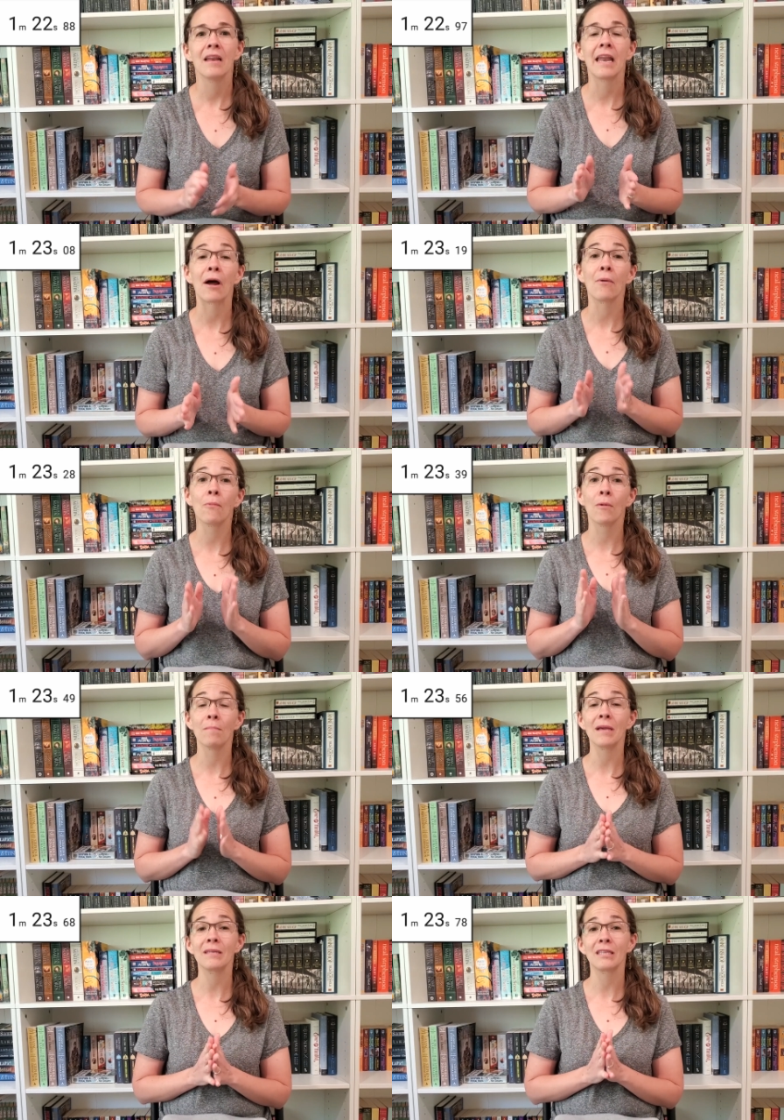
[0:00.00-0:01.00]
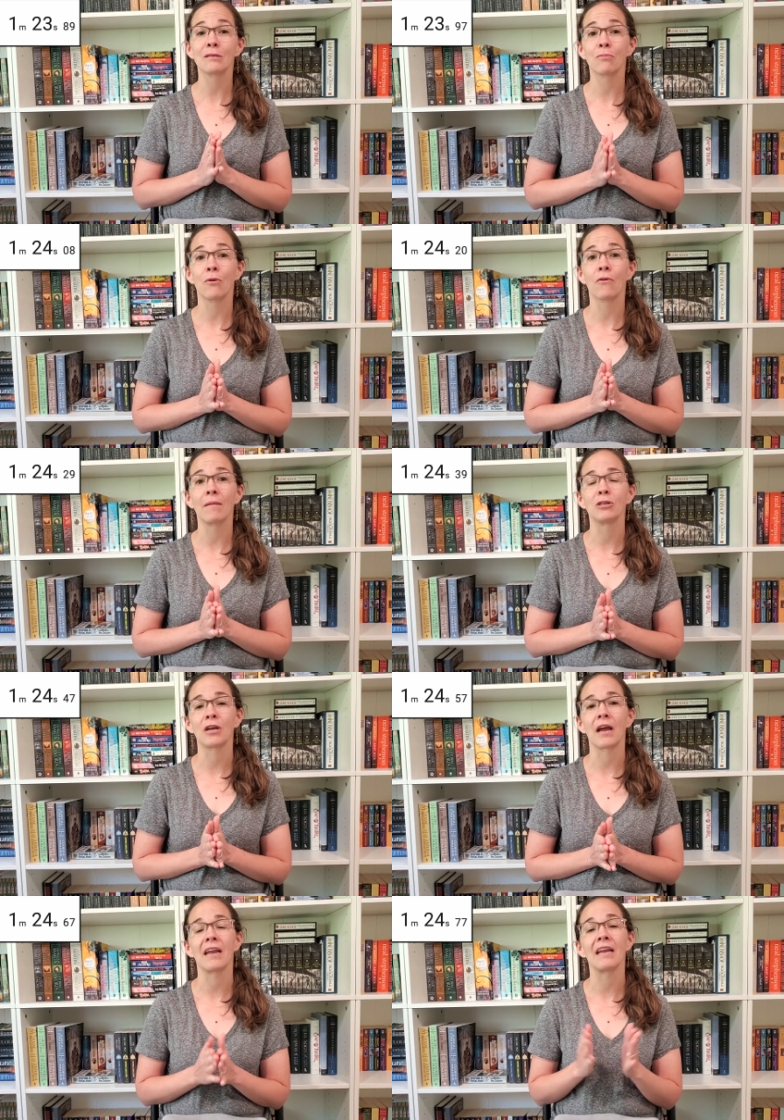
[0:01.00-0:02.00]
Now, what makes this program
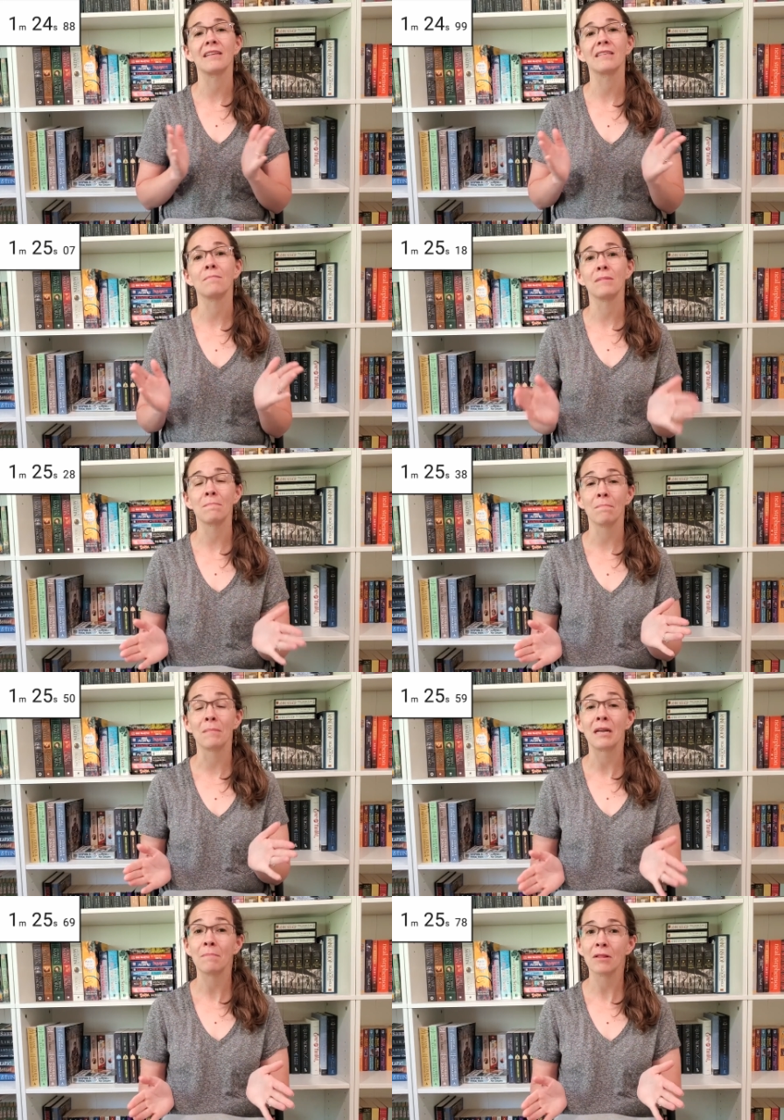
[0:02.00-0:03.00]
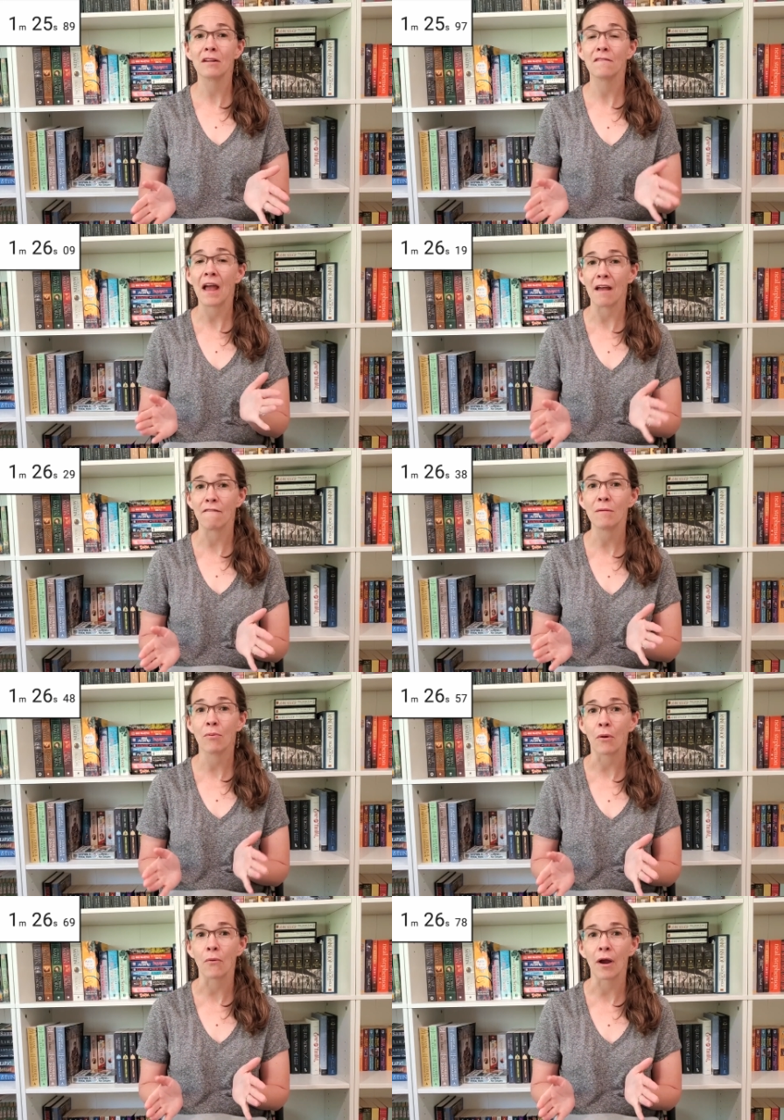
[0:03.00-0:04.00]
shine, it is a ma- manipulative heavy
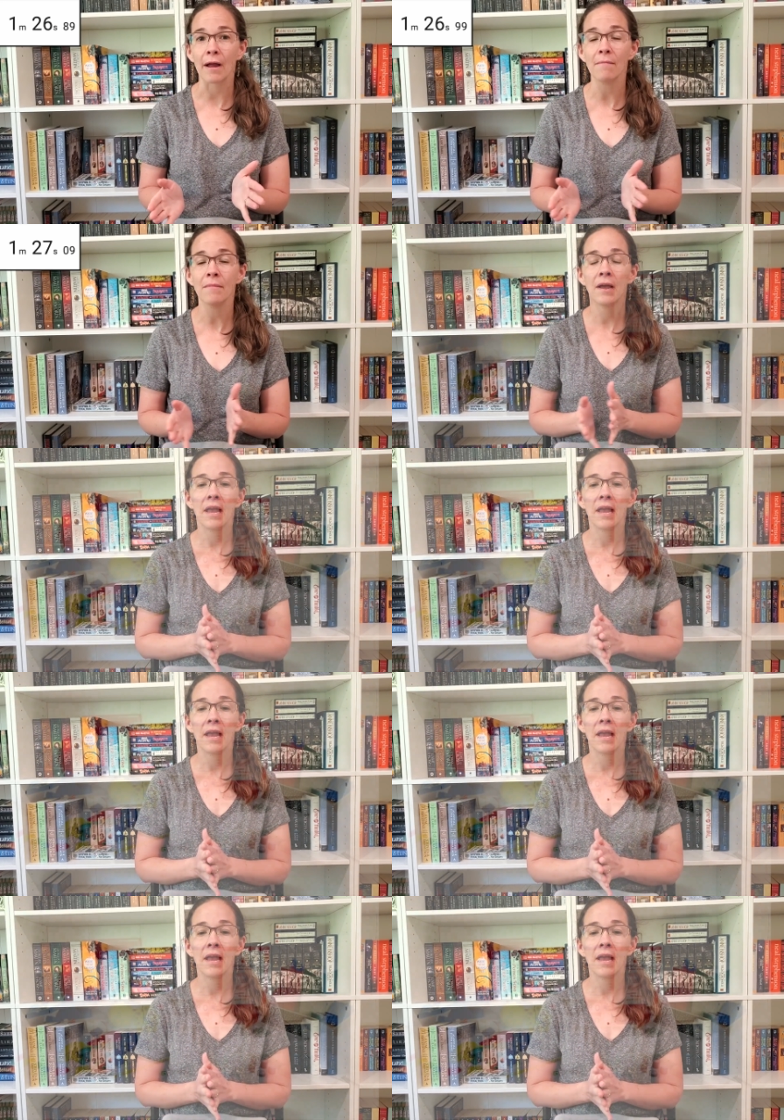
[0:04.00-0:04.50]
program,